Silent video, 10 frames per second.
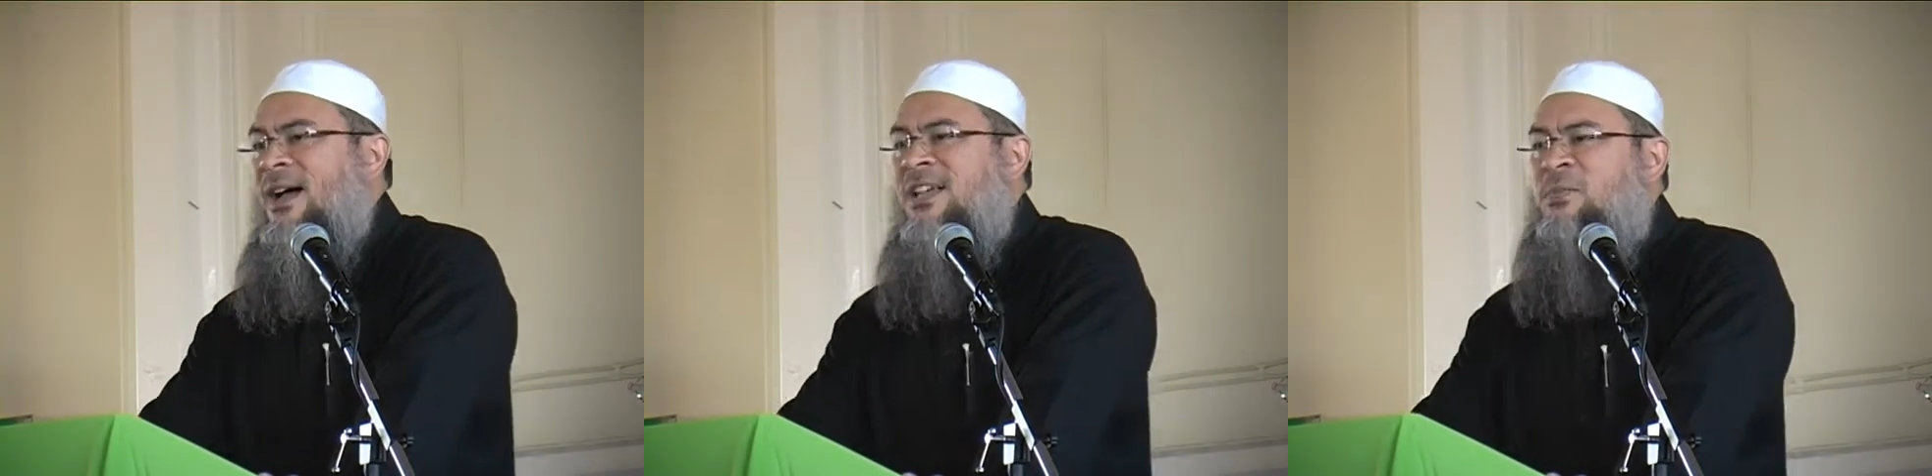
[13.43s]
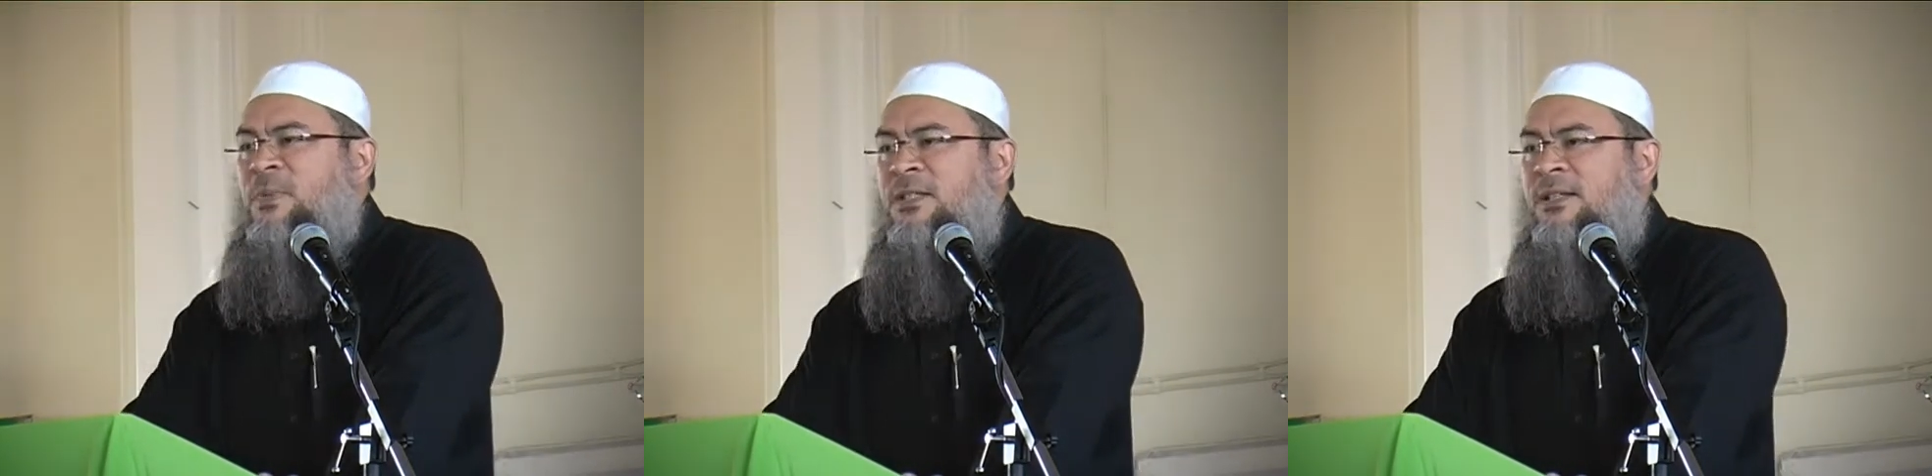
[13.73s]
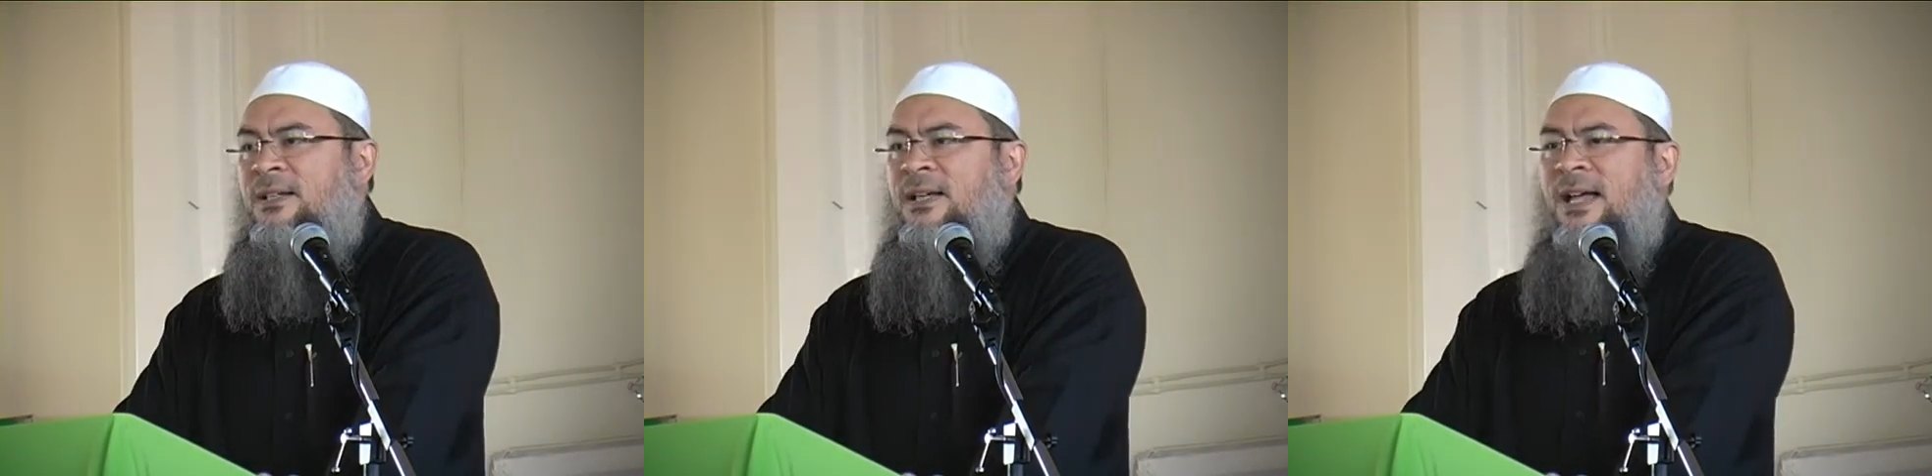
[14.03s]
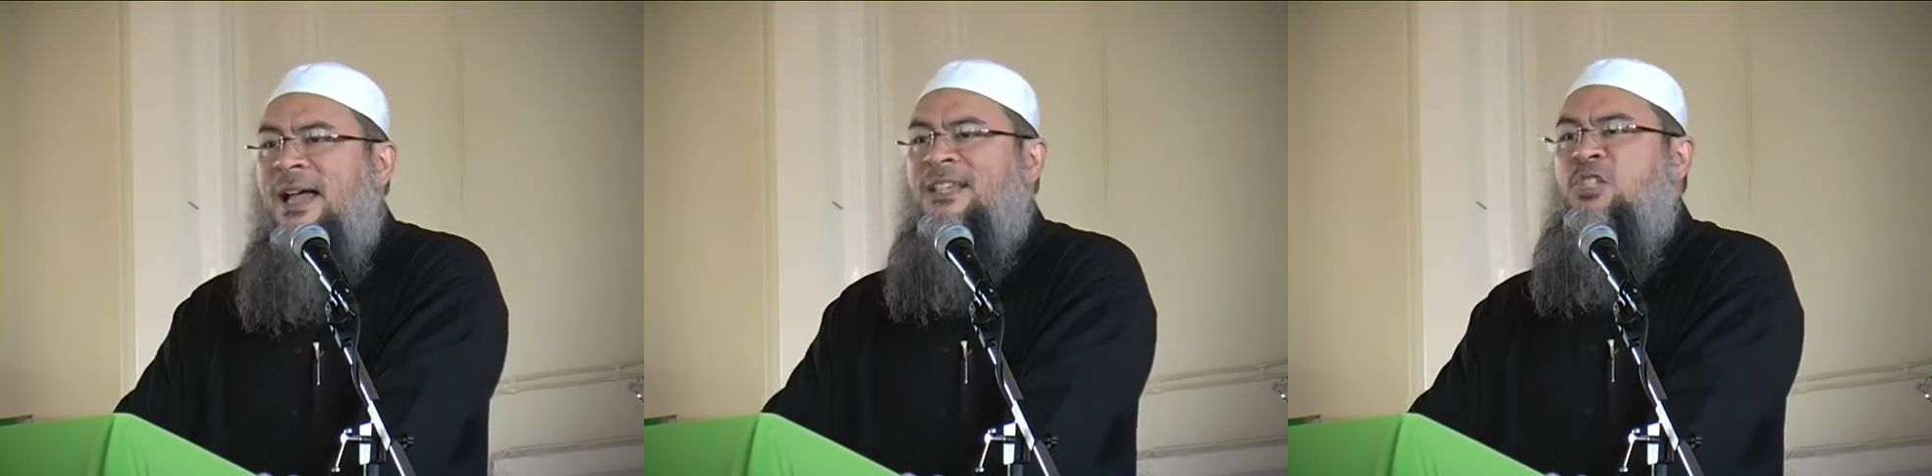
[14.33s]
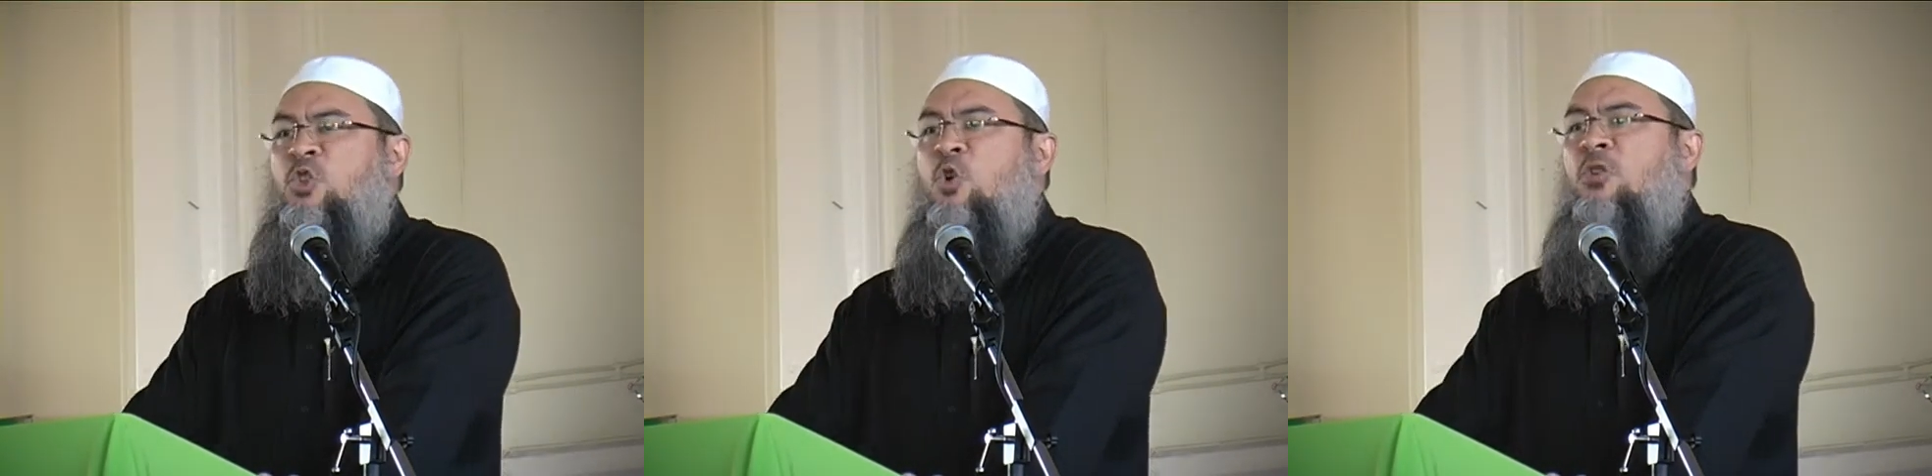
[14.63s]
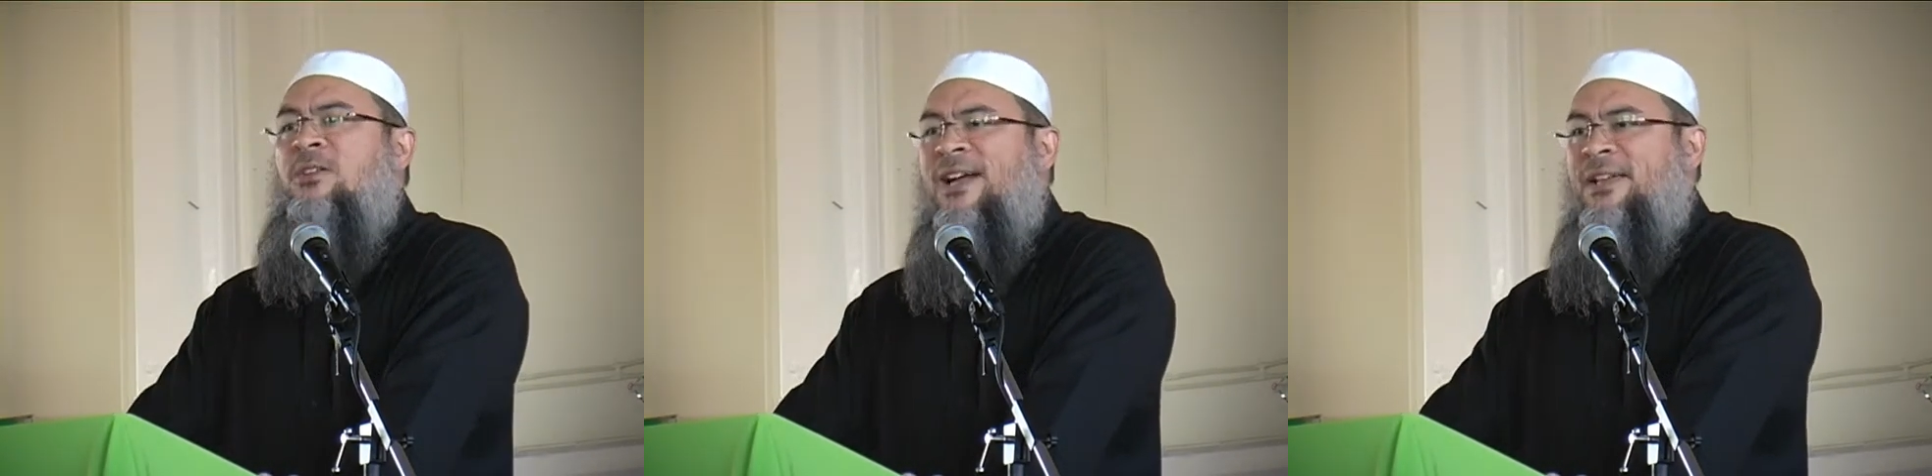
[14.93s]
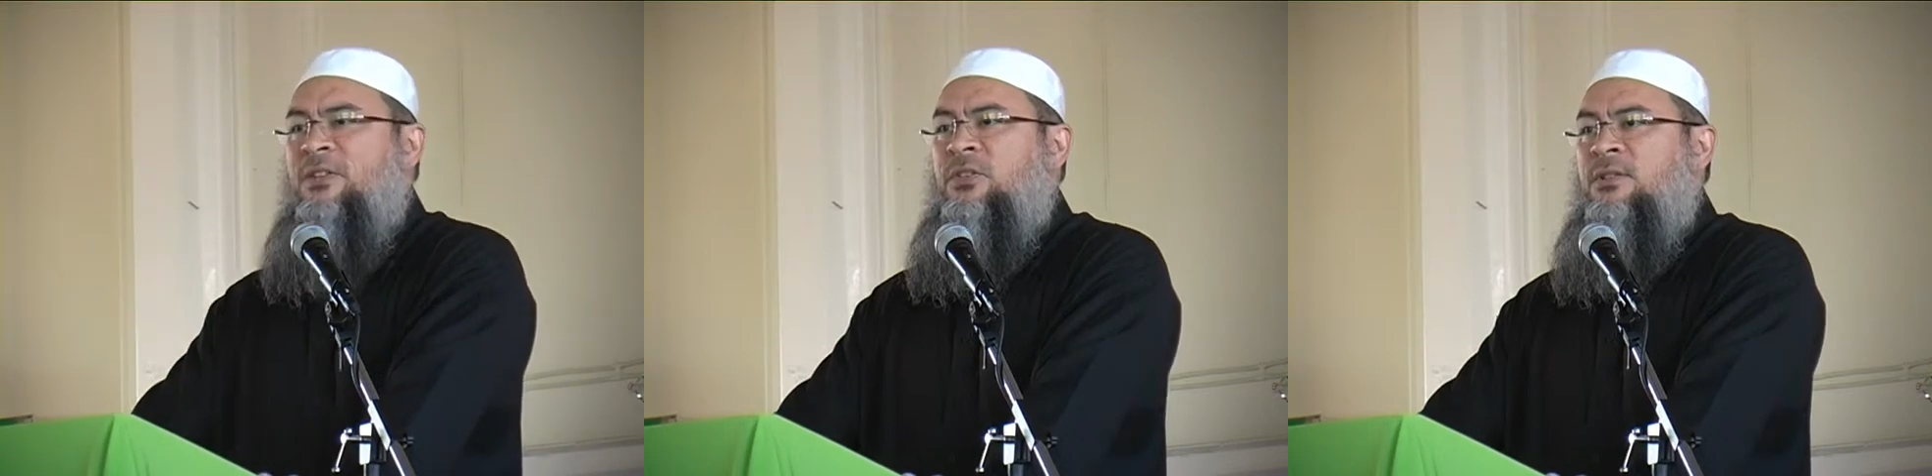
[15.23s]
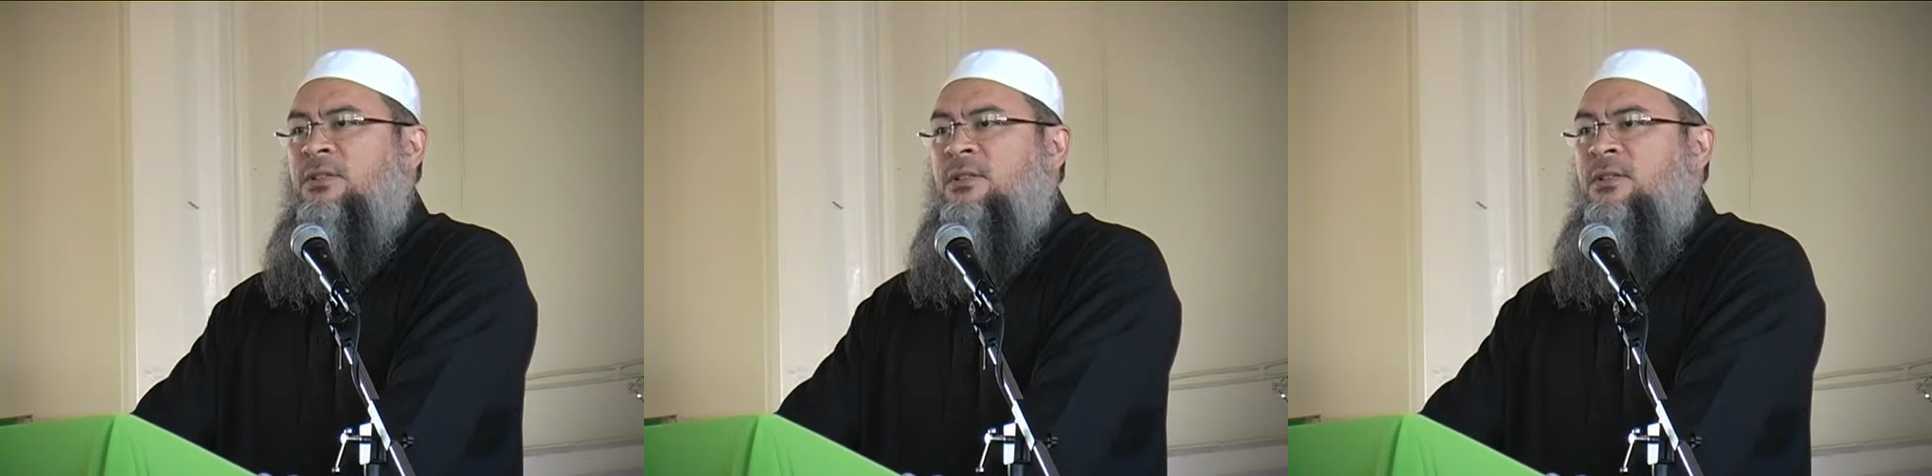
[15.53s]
husband has no right